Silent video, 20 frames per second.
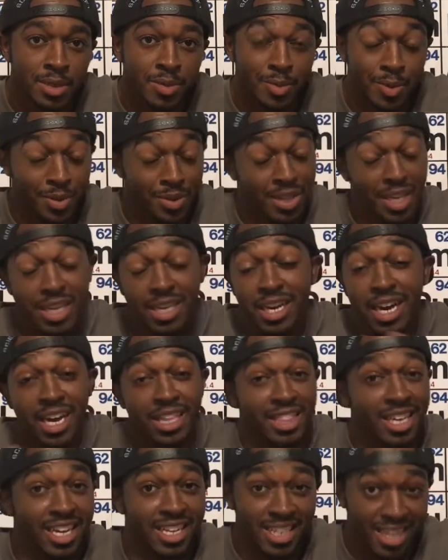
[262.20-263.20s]
Well, thank
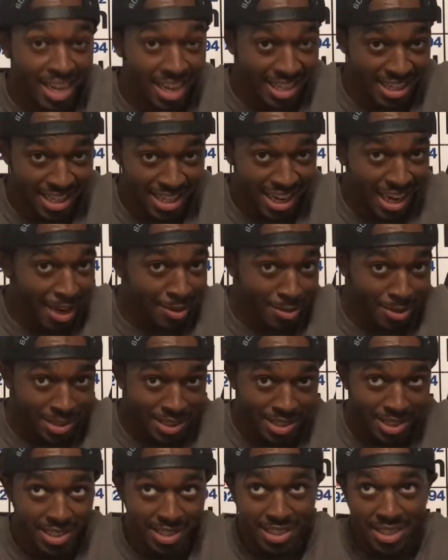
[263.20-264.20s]
God that night that I
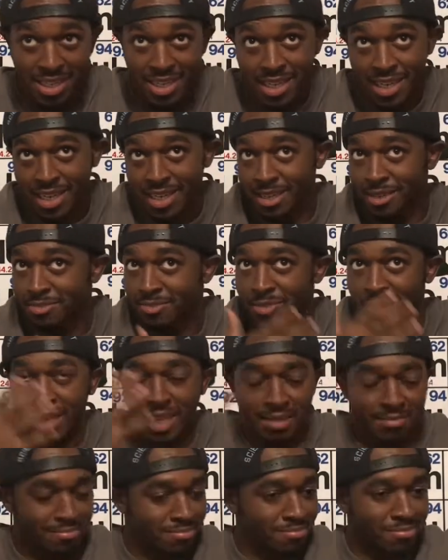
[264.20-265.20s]
was
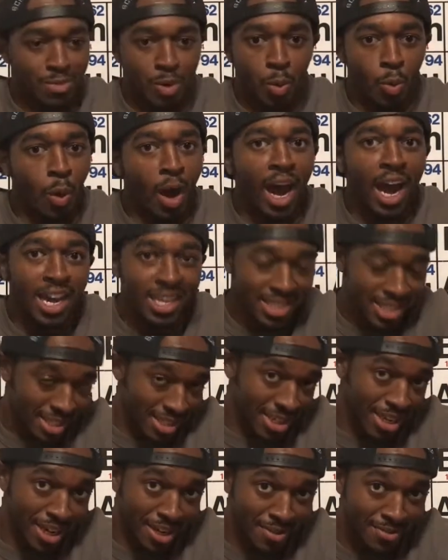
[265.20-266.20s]
wise
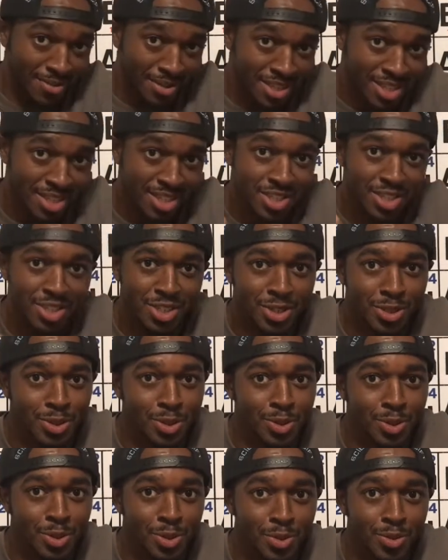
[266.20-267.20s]
enough
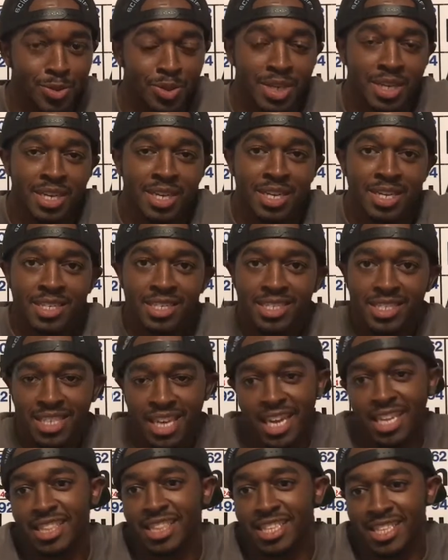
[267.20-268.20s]
to
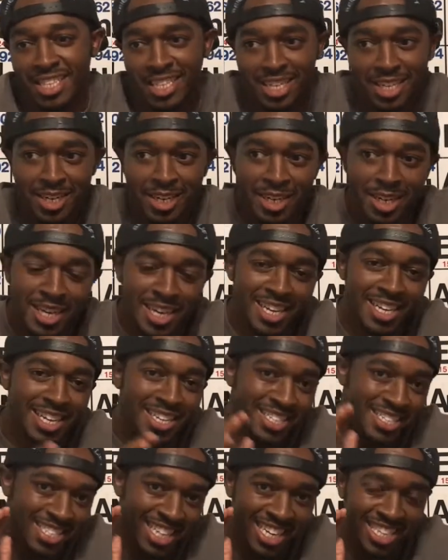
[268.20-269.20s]
take the
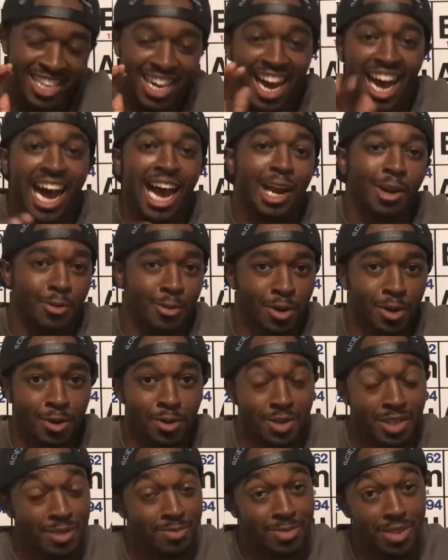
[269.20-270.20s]
high
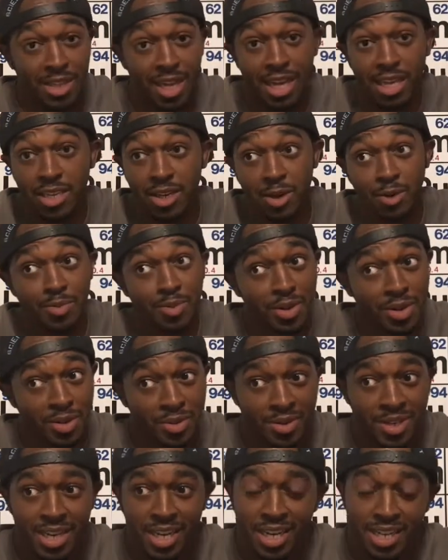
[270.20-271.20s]
road and be like, yo
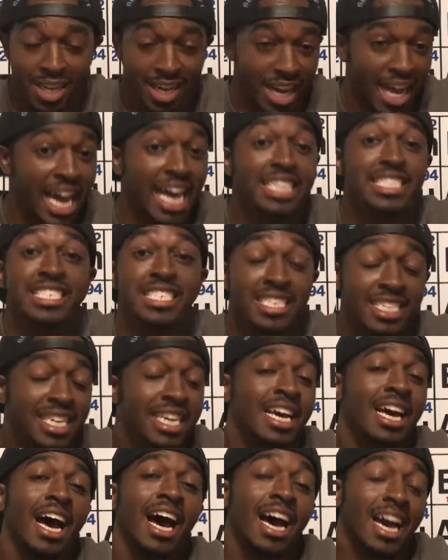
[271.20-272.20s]
bro, like I
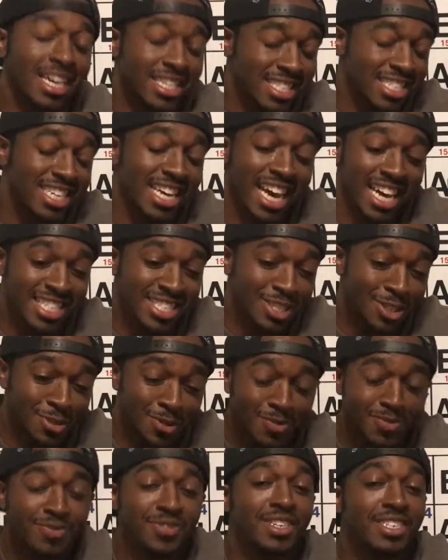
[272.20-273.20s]
actually had to
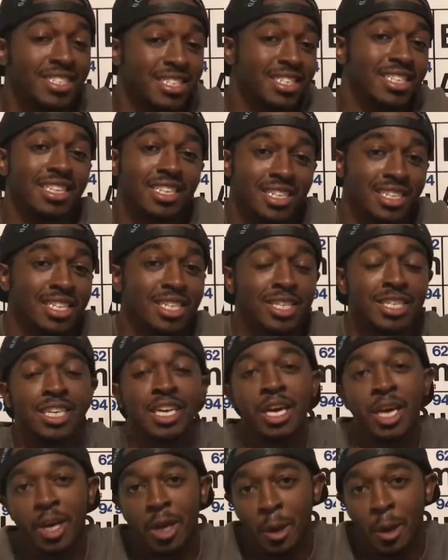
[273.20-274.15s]
physically